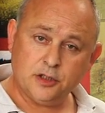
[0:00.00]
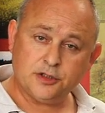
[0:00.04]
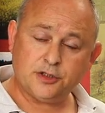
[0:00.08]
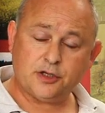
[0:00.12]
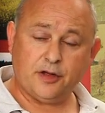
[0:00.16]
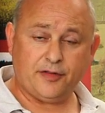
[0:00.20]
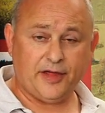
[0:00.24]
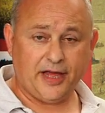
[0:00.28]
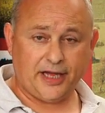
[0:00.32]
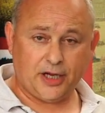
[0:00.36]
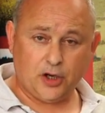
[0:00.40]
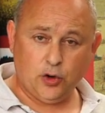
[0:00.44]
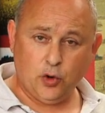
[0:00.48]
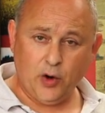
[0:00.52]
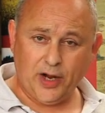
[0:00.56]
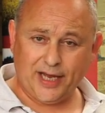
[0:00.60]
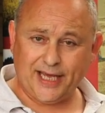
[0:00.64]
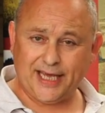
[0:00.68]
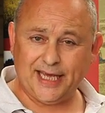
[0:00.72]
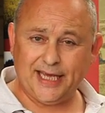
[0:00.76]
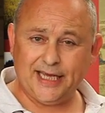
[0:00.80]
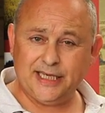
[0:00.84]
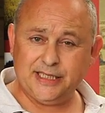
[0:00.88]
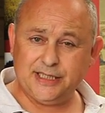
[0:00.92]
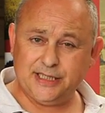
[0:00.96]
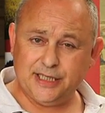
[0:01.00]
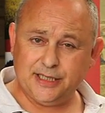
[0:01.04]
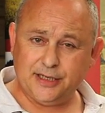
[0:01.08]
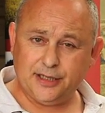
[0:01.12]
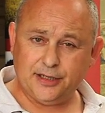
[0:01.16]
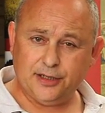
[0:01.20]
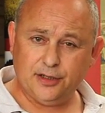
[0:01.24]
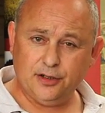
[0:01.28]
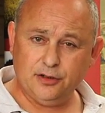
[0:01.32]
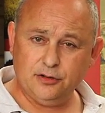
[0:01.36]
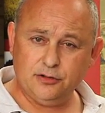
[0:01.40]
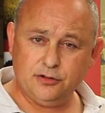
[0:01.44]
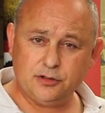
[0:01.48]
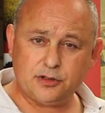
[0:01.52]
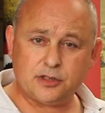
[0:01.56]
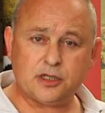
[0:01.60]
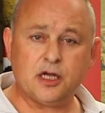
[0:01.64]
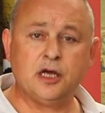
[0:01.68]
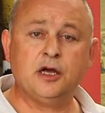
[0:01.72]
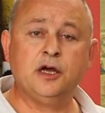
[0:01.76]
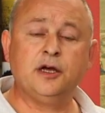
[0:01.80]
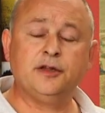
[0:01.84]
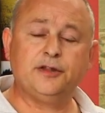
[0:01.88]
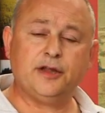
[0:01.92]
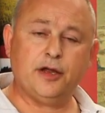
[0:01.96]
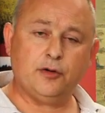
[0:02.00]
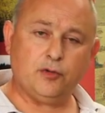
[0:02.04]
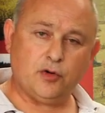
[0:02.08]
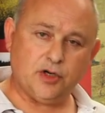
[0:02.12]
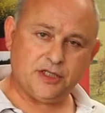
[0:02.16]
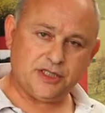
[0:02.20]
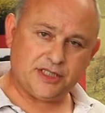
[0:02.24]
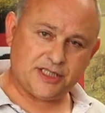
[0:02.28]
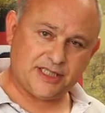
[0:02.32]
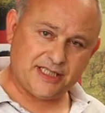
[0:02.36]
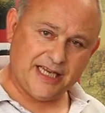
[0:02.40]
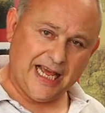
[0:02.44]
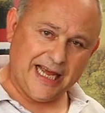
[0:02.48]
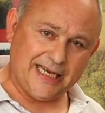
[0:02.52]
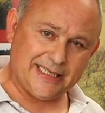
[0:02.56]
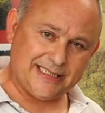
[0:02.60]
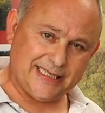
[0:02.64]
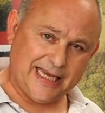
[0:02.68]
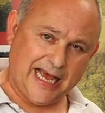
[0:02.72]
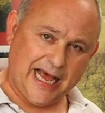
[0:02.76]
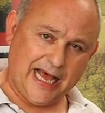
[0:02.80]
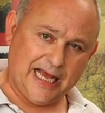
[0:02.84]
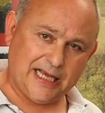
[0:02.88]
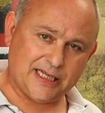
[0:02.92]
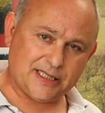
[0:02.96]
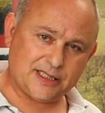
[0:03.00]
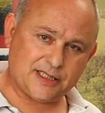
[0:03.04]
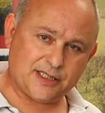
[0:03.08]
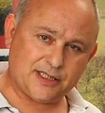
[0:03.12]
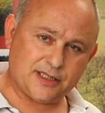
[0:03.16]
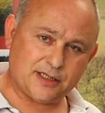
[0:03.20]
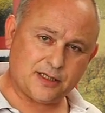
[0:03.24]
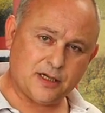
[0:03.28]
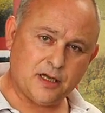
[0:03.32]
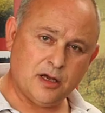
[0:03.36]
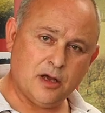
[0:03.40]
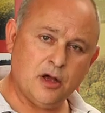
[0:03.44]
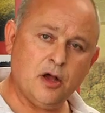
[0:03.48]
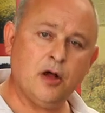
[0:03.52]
So they're quick, easy to use, they run set tasks,